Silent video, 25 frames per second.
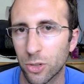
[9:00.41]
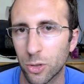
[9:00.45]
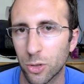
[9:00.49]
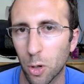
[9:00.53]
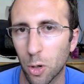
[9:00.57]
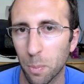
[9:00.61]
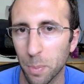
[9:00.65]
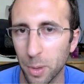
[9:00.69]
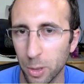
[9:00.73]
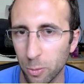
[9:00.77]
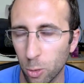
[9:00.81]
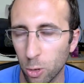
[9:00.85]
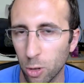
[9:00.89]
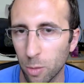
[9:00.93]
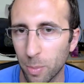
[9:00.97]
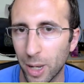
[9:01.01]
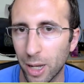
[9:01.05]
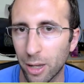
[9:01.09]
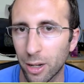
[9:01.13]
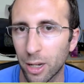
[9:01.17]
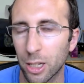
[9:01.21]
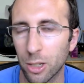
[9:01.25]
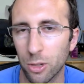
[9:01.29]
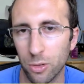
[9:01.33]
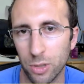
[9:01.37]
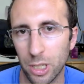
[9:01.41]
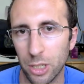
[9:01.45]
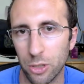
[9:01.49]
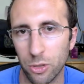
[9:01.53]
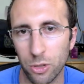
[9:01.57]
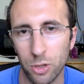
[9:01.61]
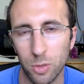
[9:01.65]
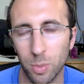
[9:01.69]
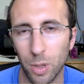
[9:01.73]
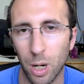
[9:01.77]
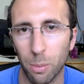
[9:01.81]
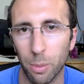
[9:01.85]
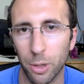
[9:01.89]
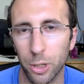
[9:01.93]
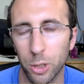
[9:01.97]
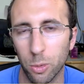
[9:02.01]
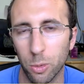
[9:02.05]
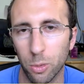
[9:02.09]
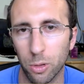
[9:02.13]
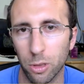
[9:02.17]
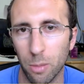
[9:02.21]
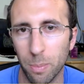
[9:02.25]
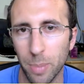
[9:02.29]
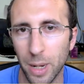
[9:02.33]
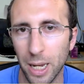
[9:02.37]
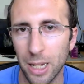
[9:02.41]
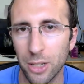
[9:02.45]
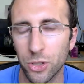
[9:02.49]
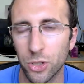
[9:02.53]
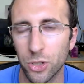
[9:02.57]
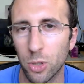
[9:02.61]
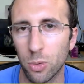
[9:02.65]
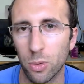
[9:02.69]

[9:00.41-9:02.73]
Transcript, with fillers: don't be rude about it. Your teacher's probably doing their best.